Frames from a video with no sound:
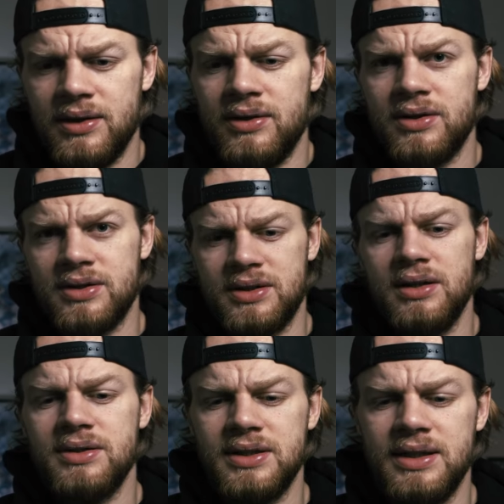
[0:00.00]
You can still
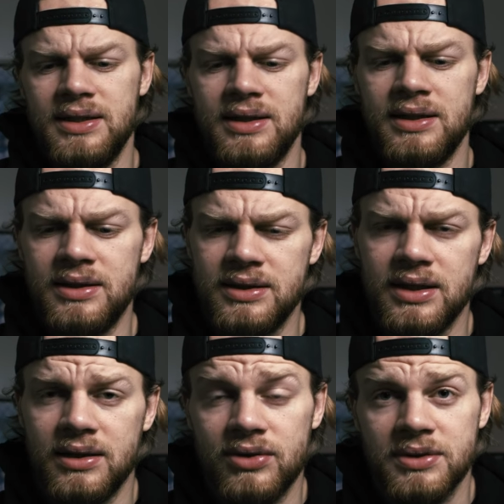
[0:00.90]
see it. There's
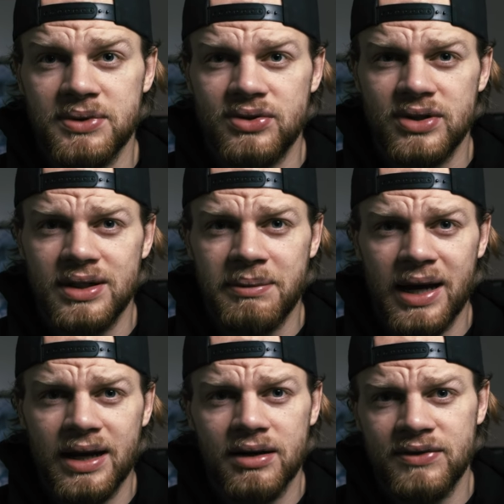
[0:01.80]
a Christmas tree in the
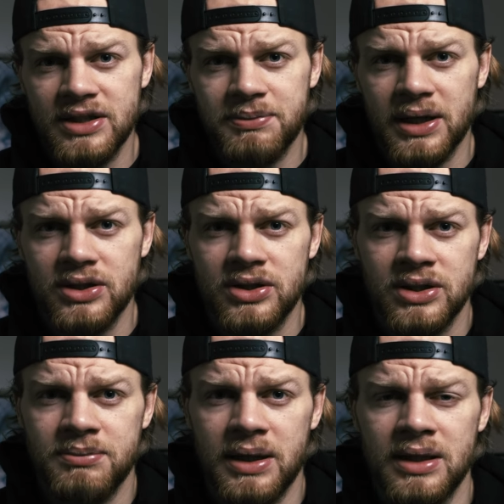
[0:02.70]
back of these
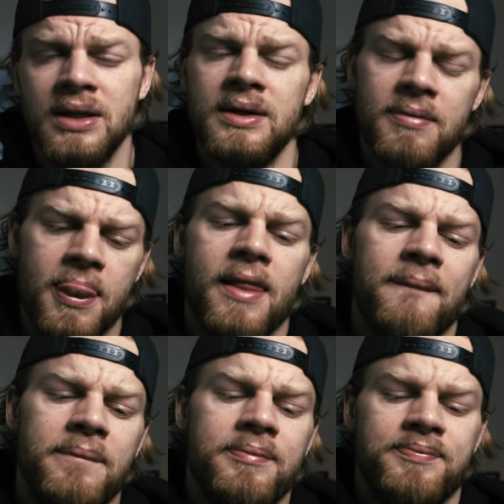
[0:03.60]
pictures, but
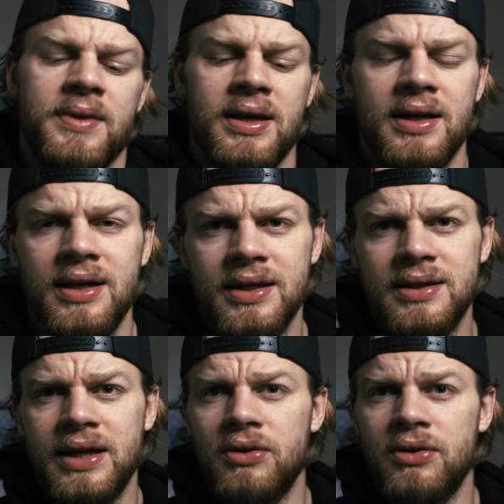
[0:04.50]
they